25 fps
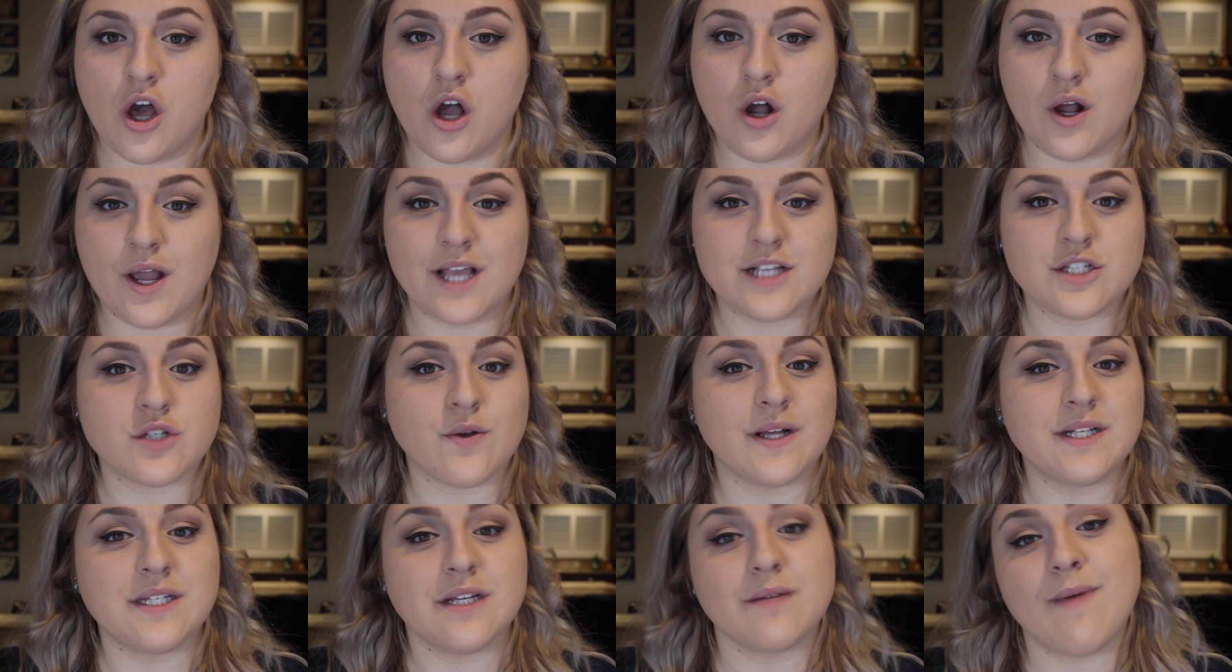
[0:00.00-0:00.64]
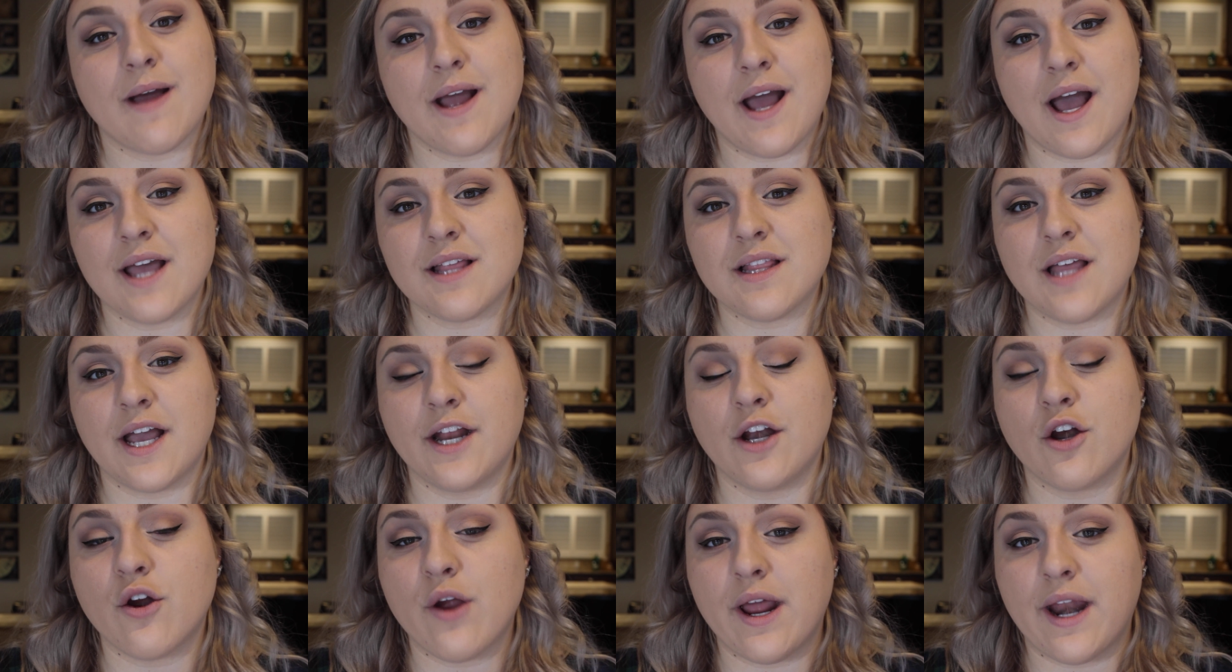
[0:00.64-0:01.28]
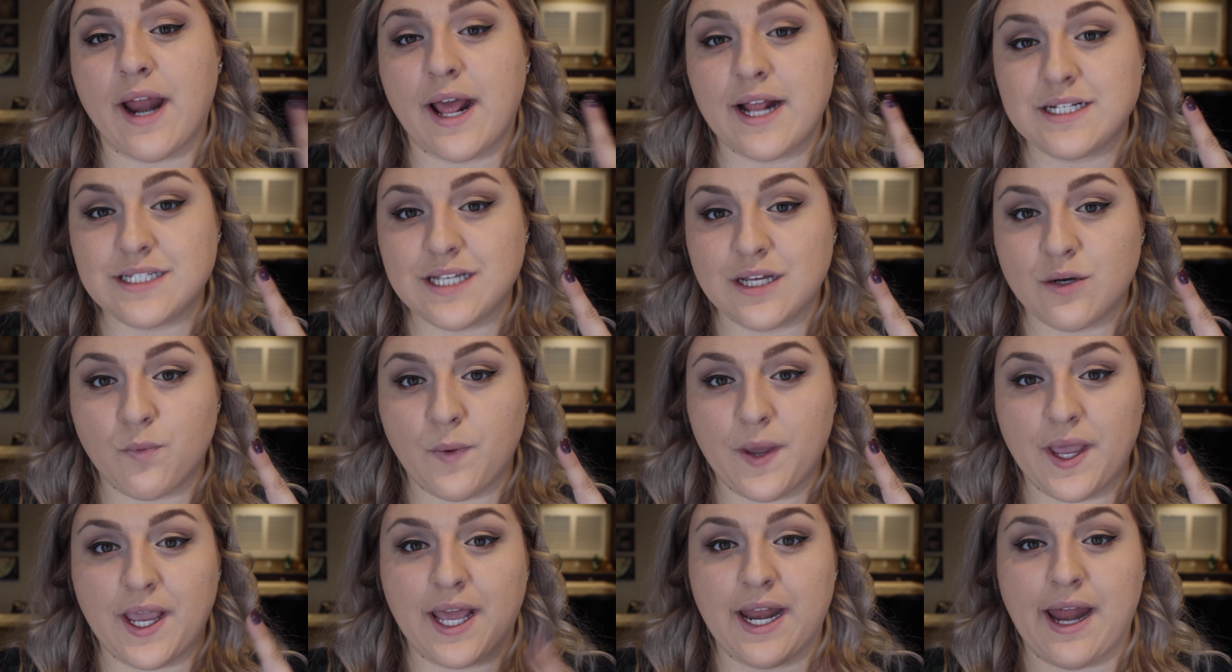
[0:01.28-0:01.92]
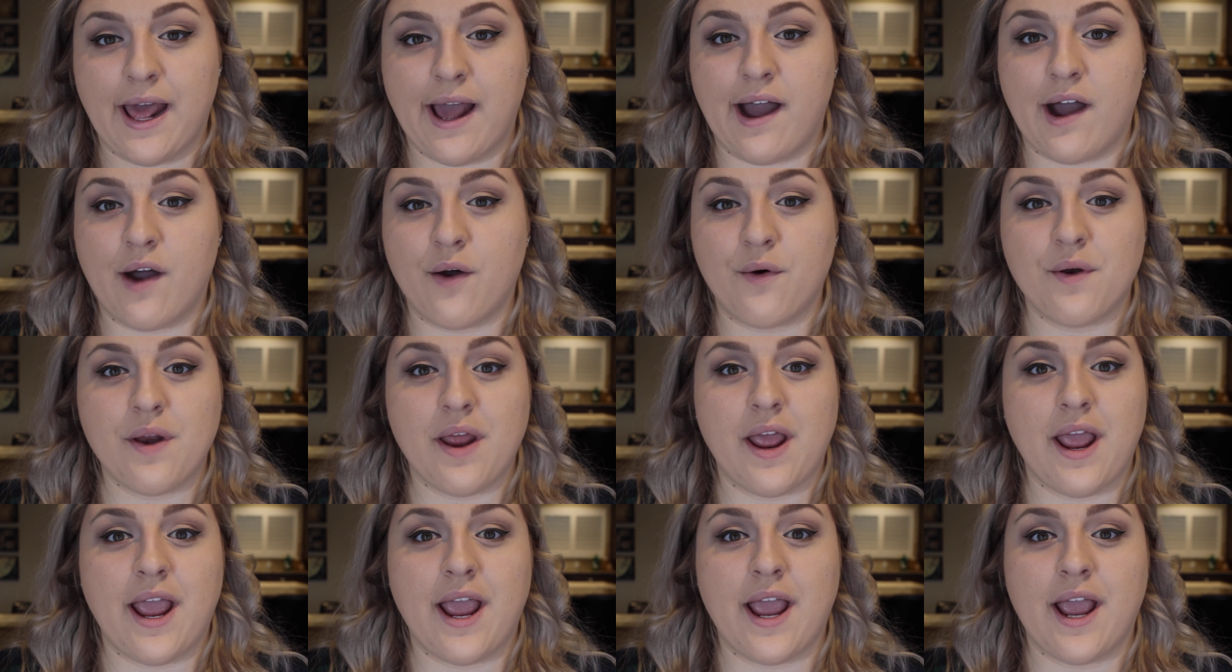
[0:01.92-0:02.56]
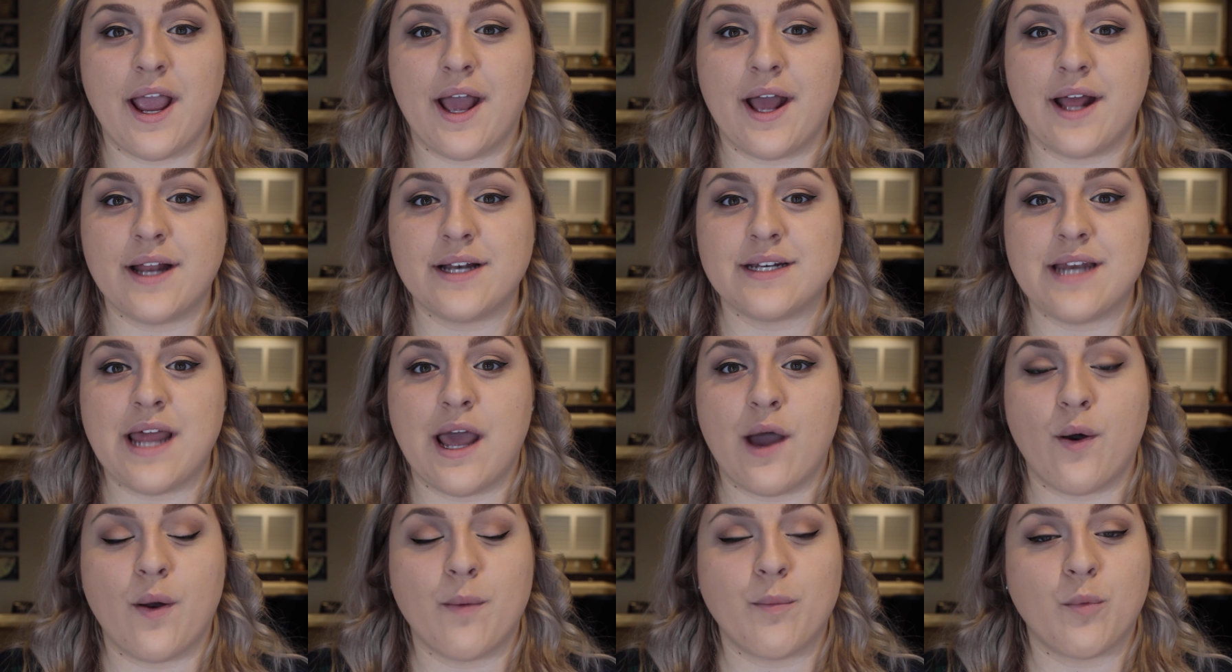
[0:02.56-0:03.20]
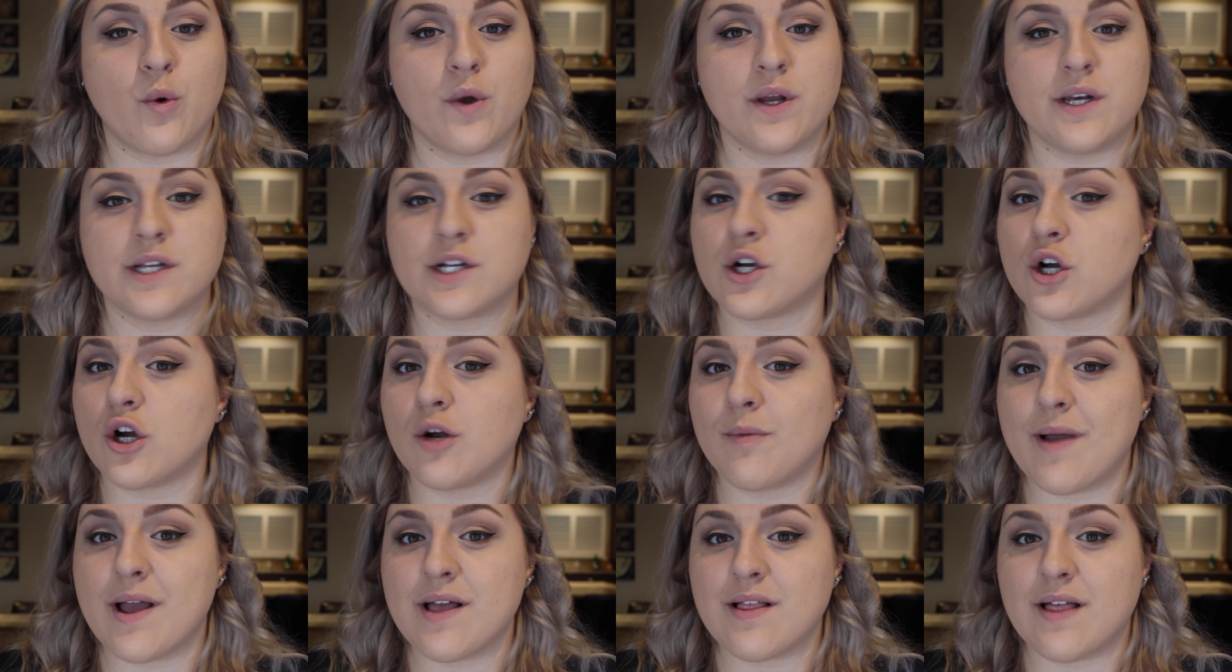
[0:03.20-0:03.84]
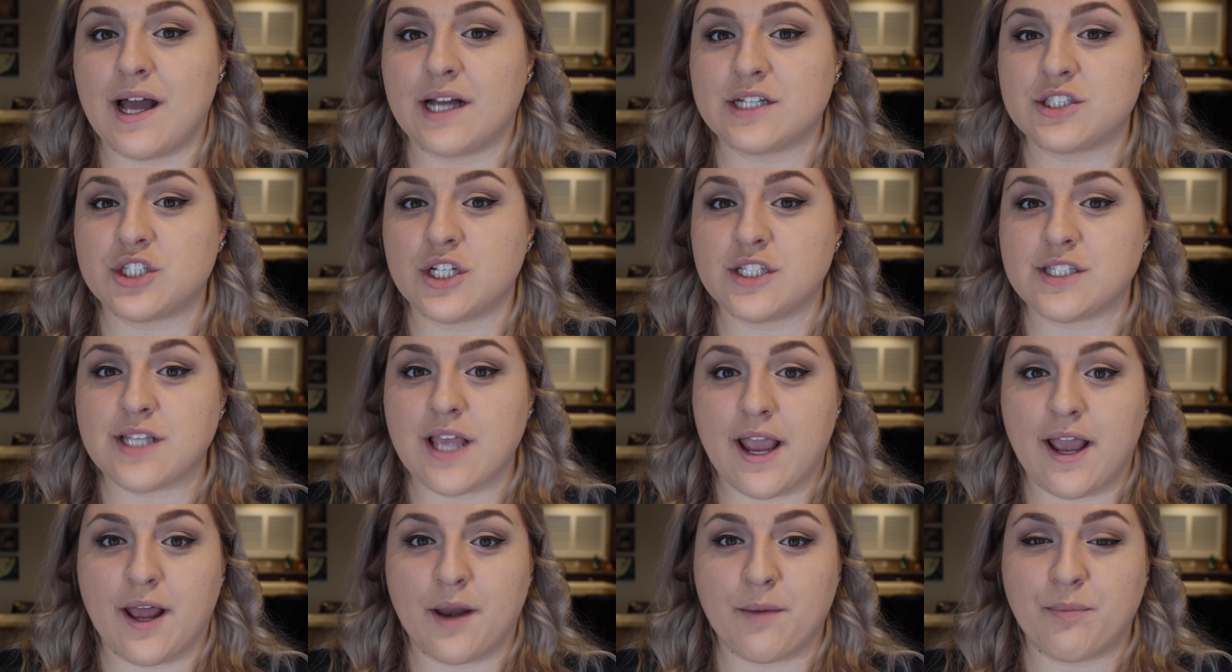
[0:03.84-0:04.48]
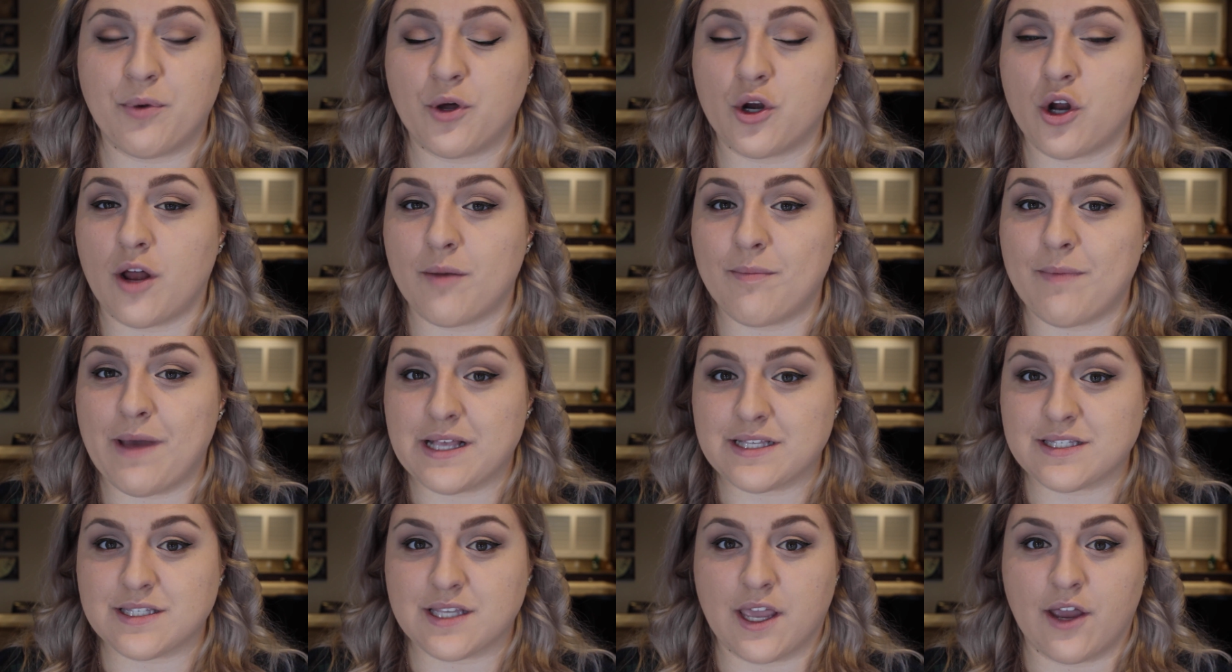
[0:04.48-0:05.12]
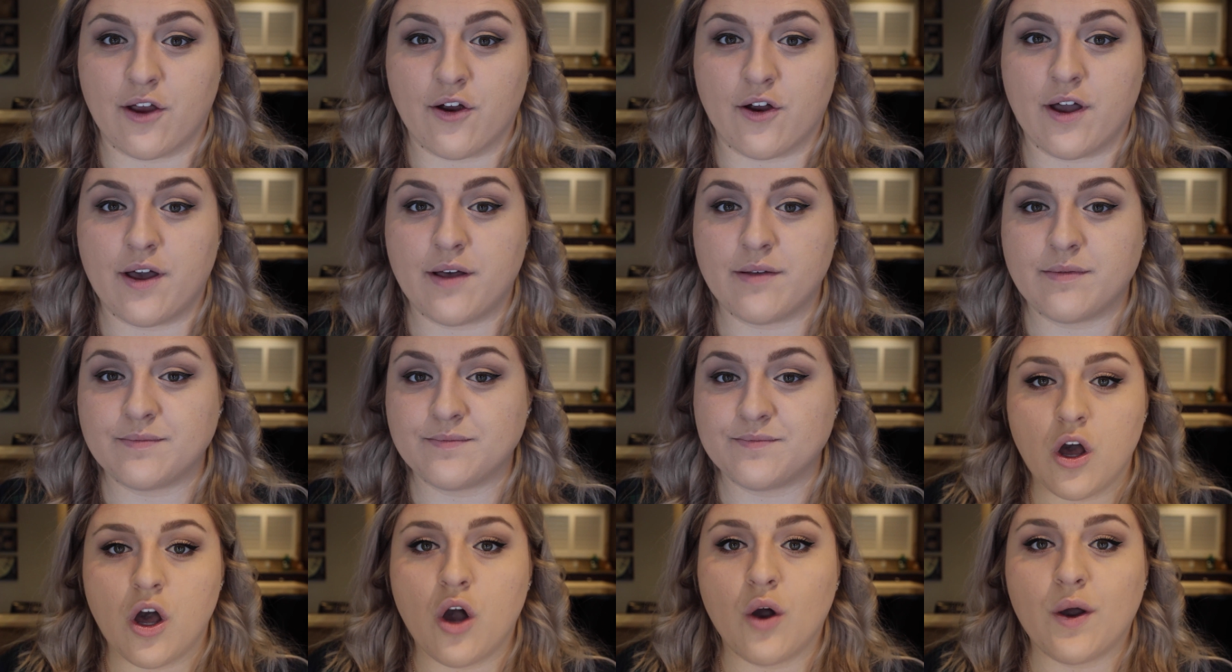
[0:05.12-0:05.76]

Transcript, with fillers: Okay, so I did my eyeliner and I did wing it out and now I'm going to curl my lashes and put on mascara.